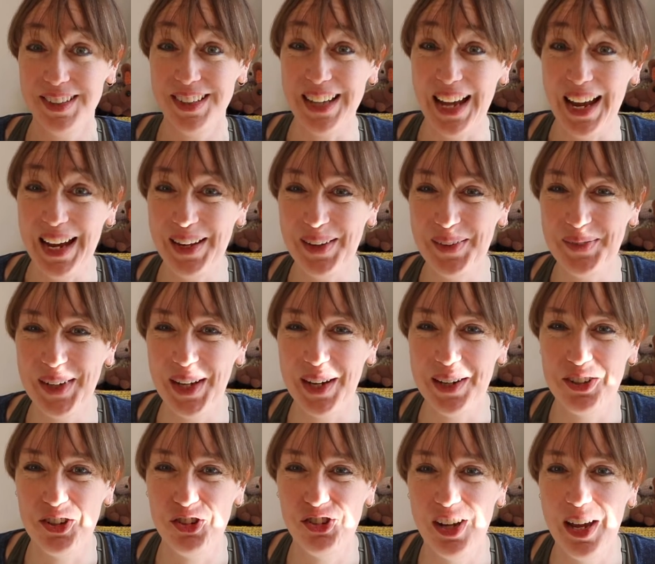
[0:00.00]
Today I'm going
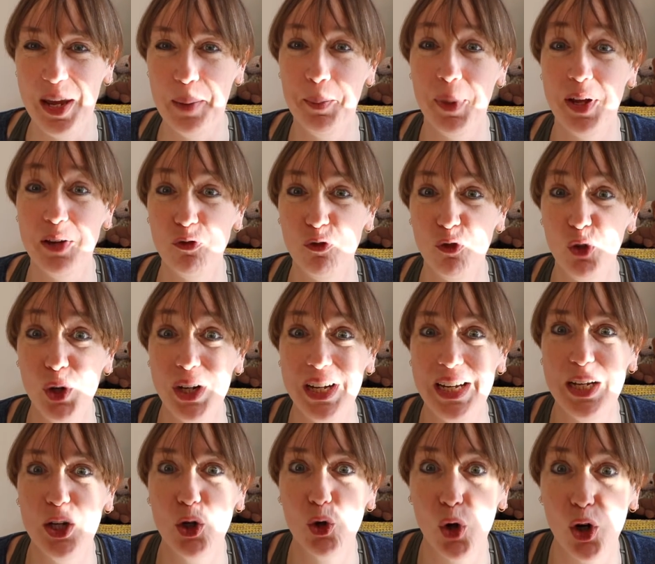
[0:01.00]
to share my
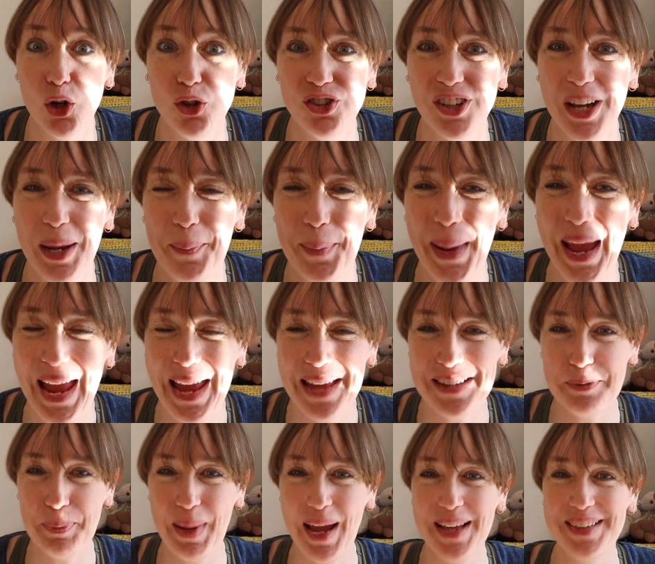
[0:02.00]
free crochet pet
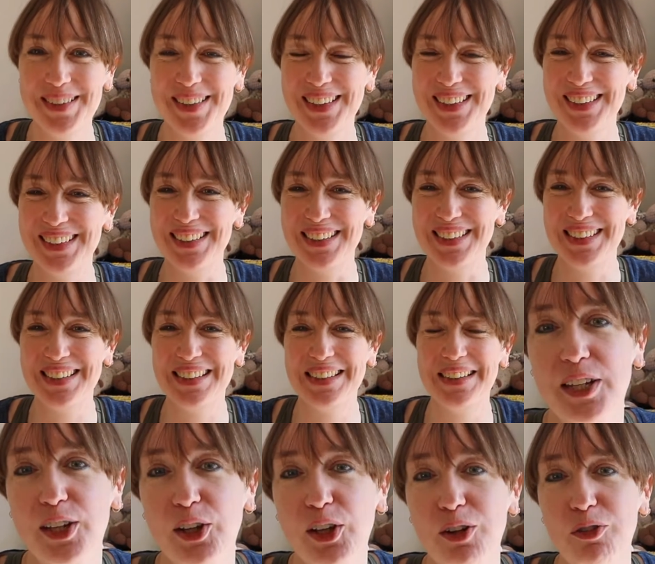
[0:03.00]
patterns.
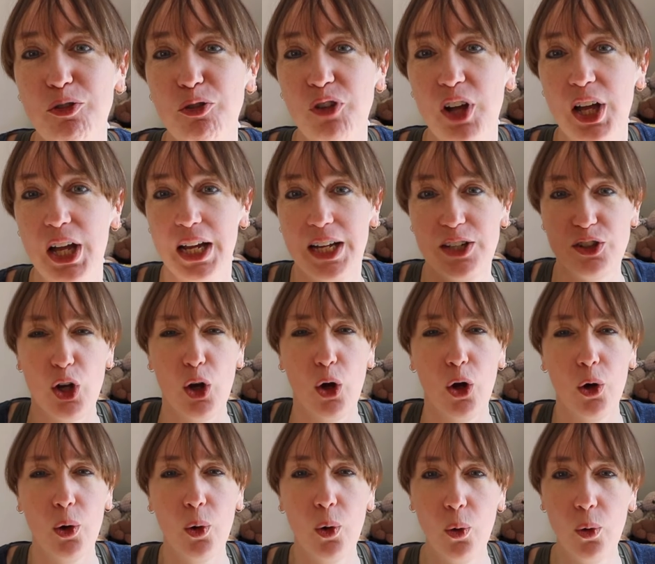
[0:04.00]
You can find
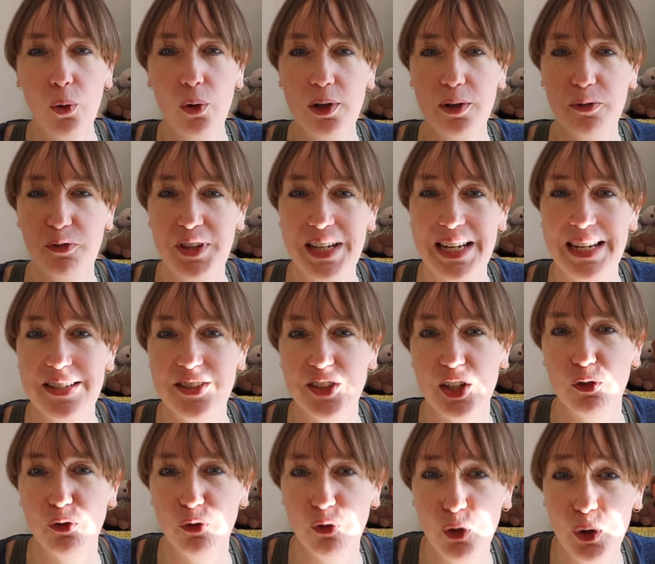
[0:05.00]
all of these
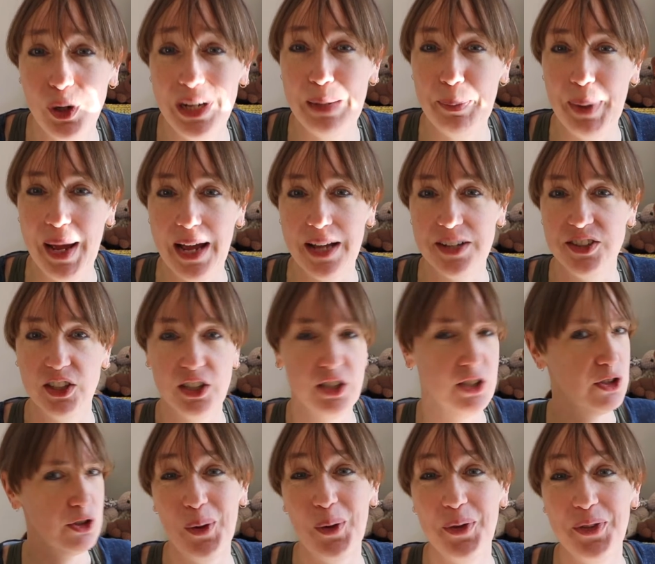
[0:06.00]
free
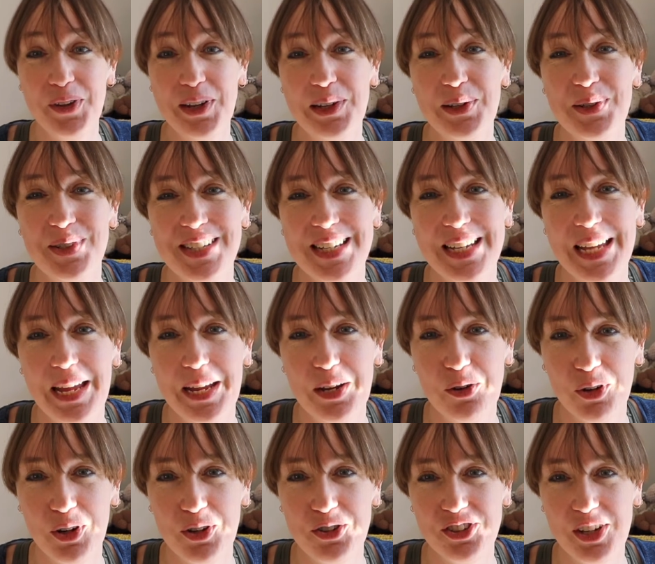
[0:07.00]
patterns on the Lucy Kate
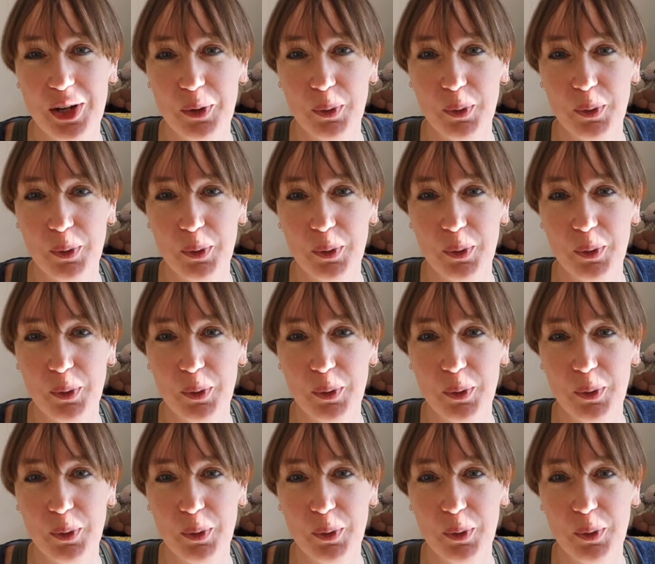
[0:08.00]
Crochet